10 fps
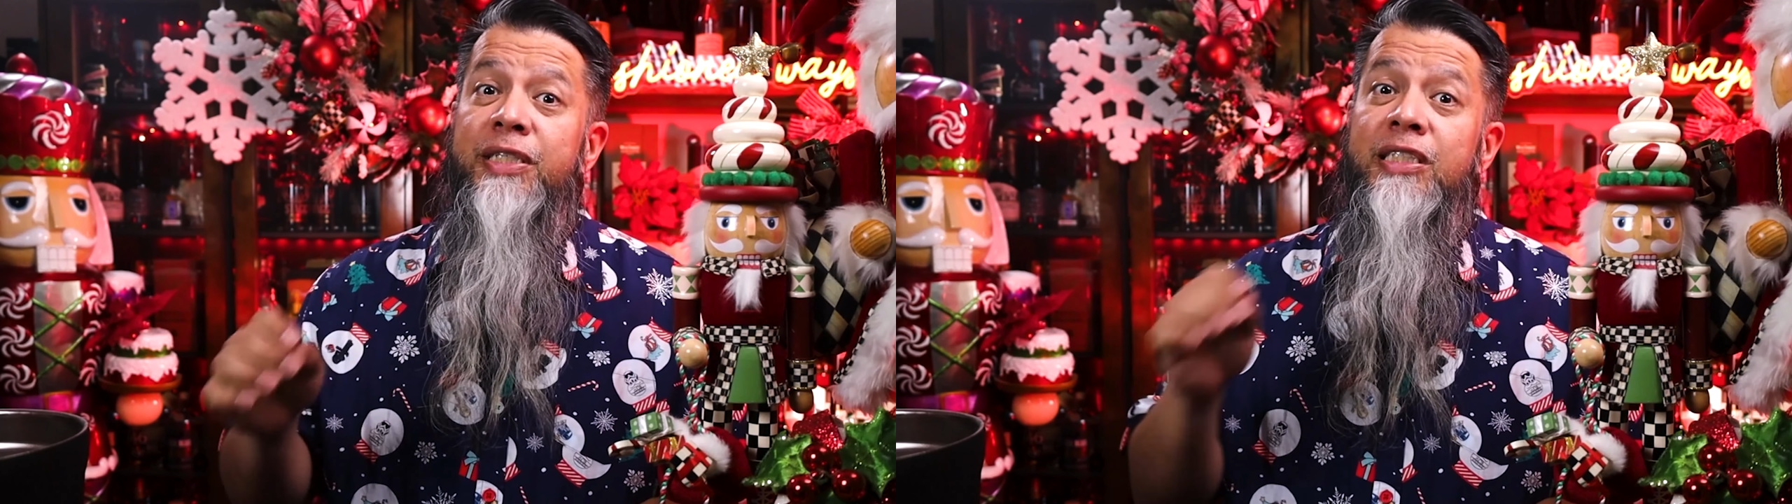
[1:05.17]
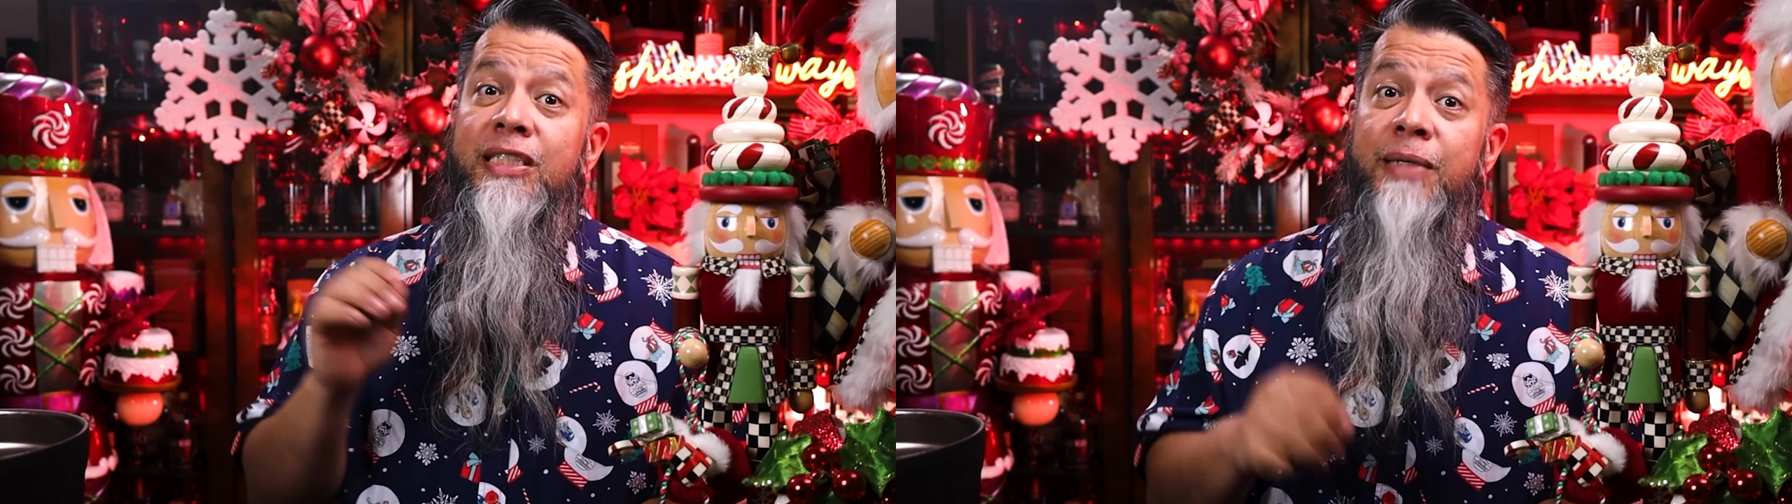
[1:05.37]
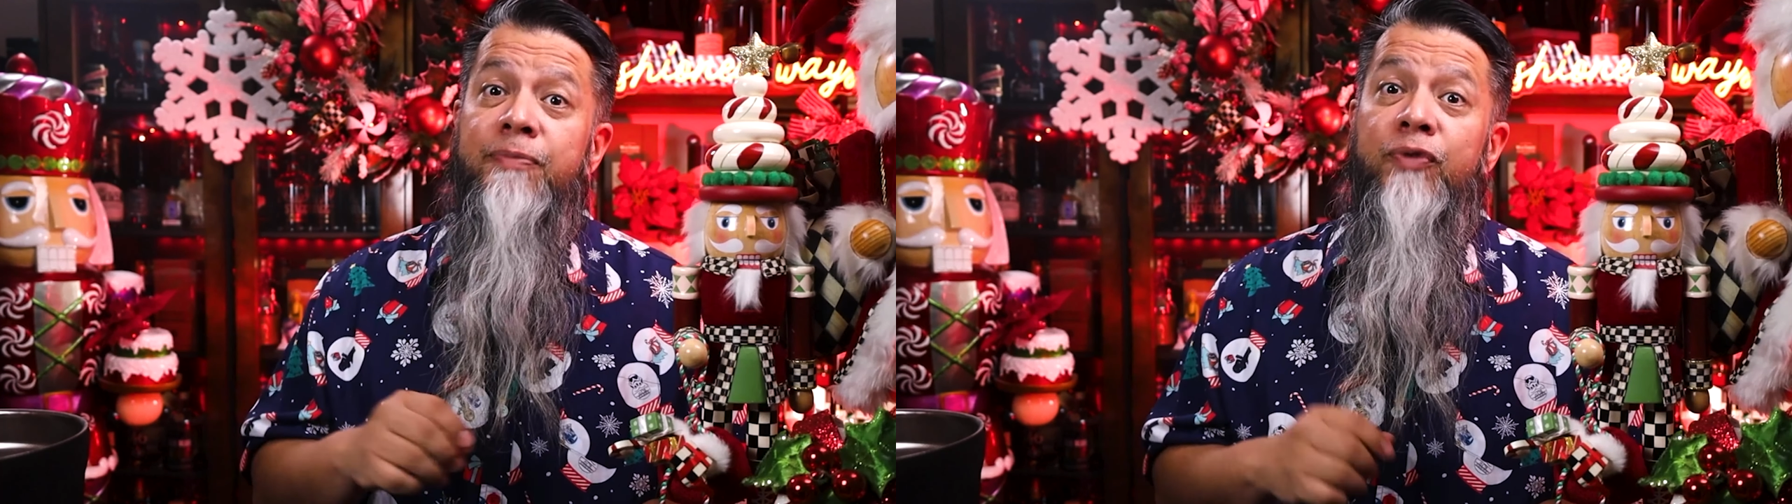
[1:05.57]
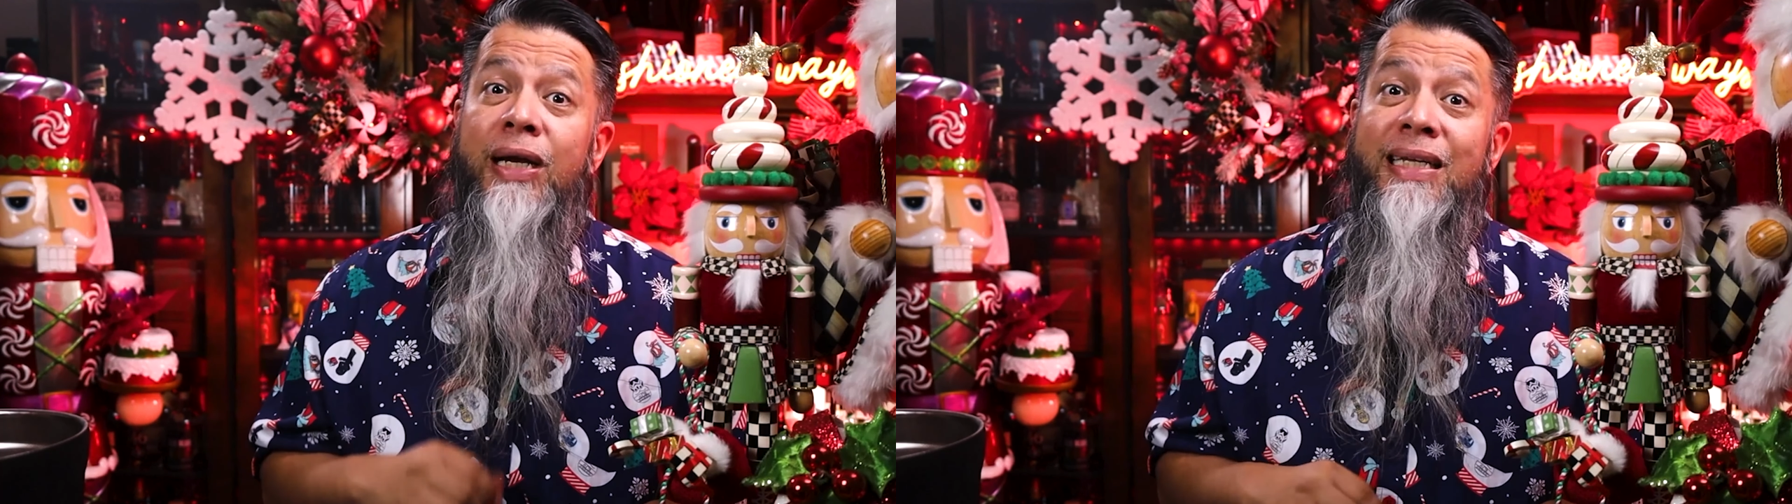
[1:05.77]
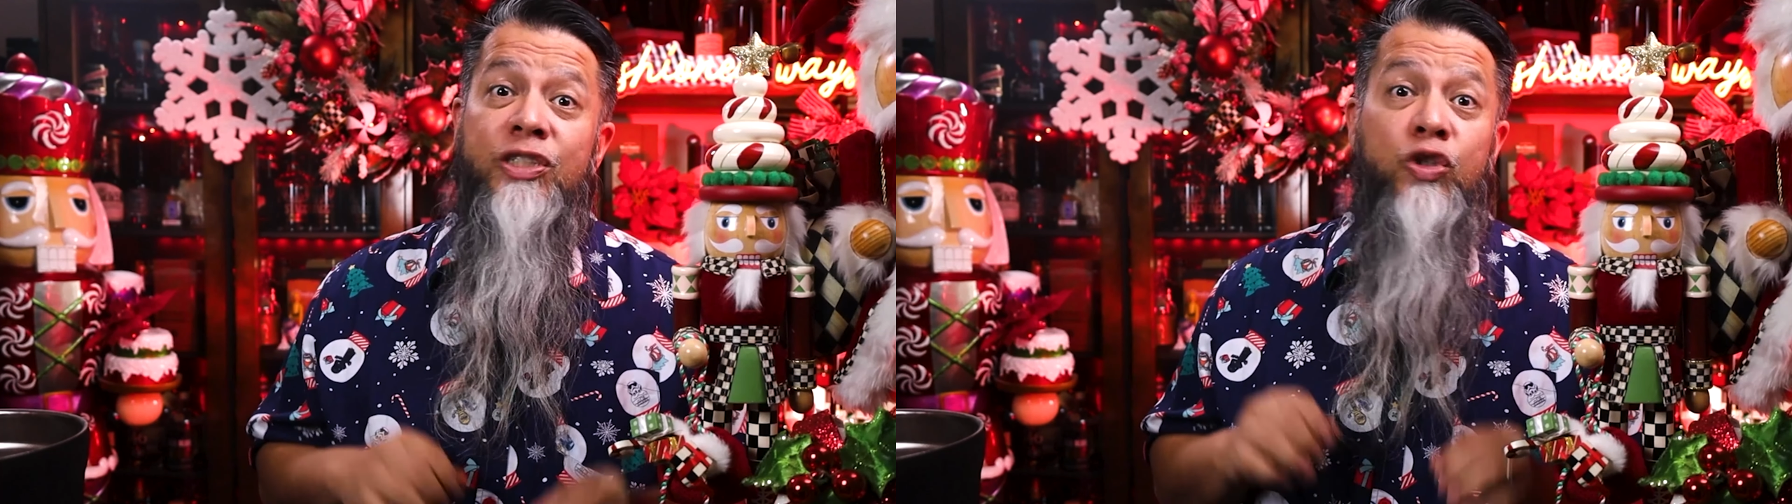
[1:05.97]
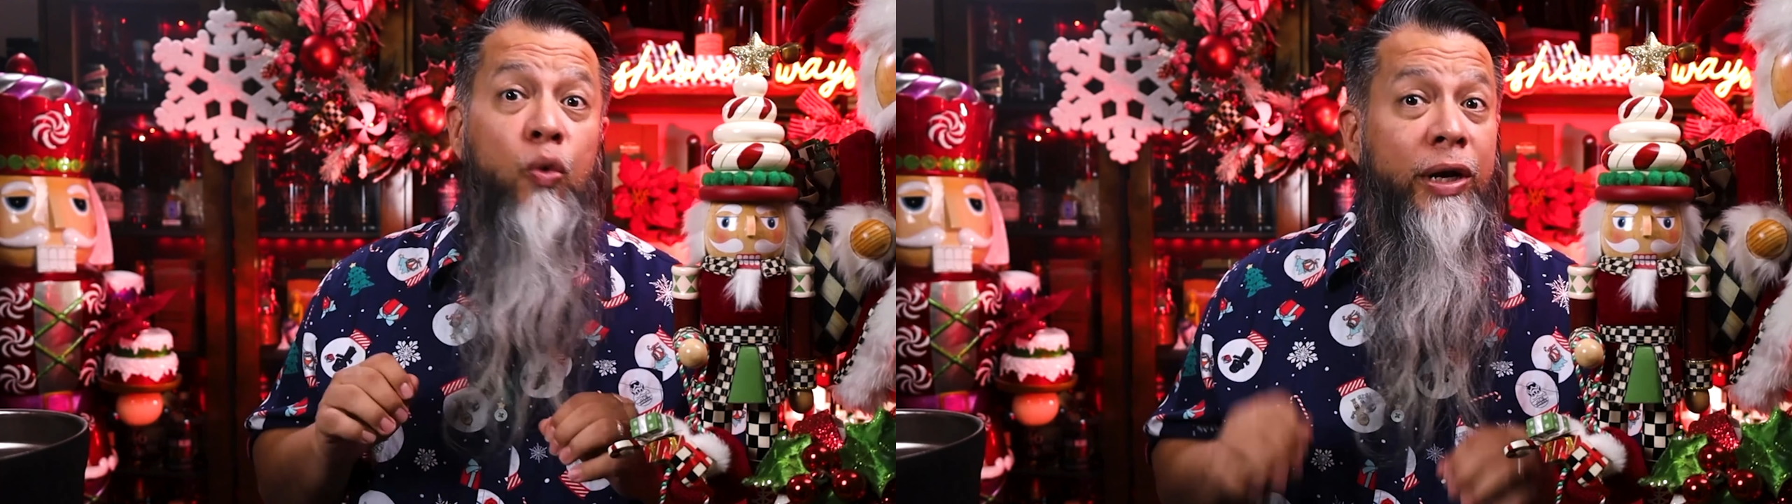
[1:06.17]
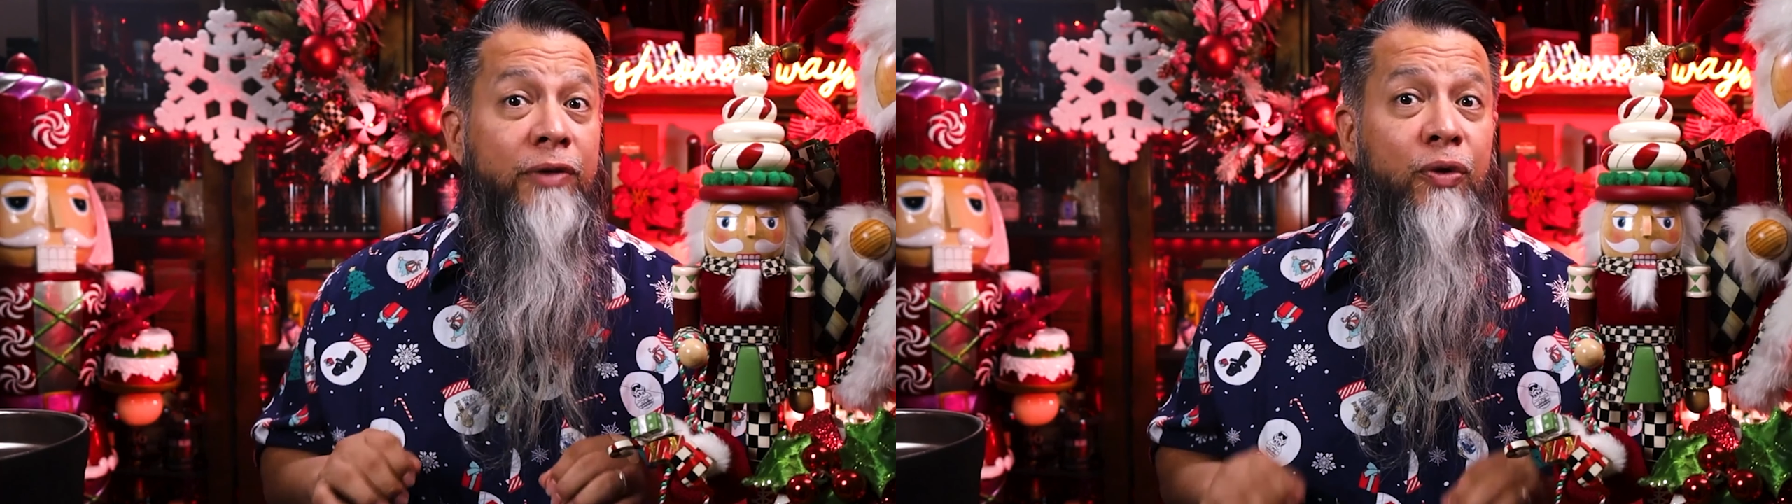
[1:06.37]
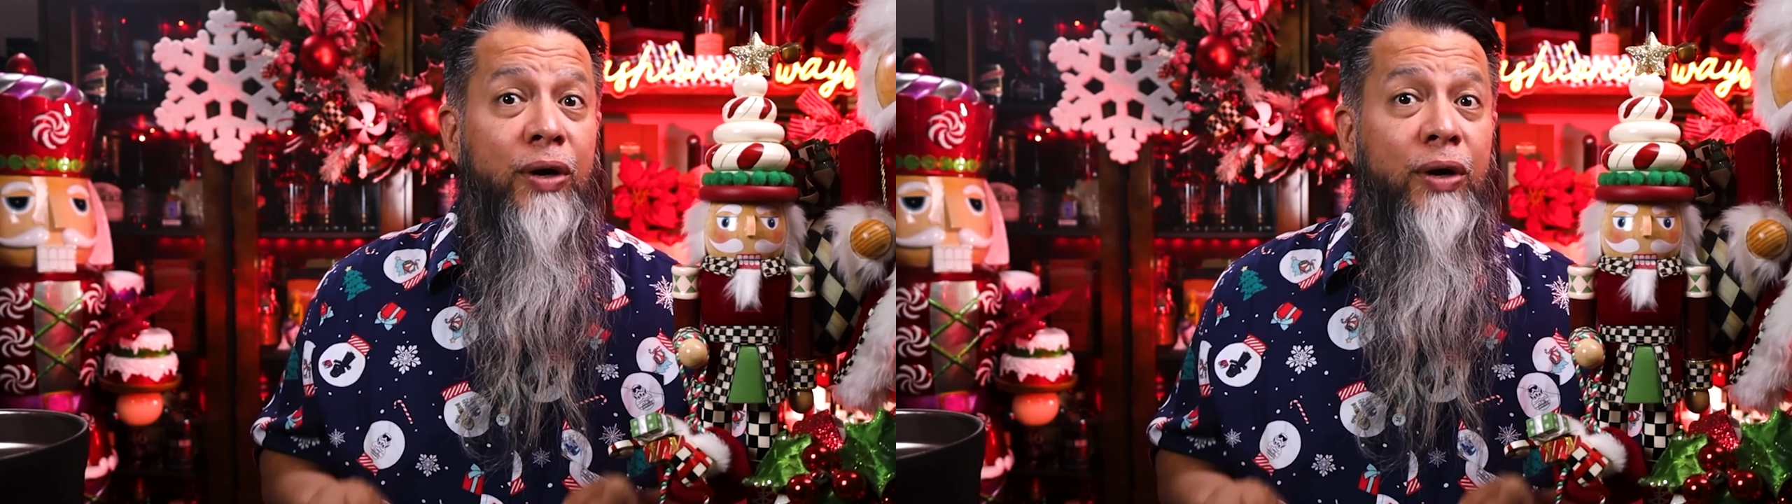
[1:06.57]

steeped for at least 24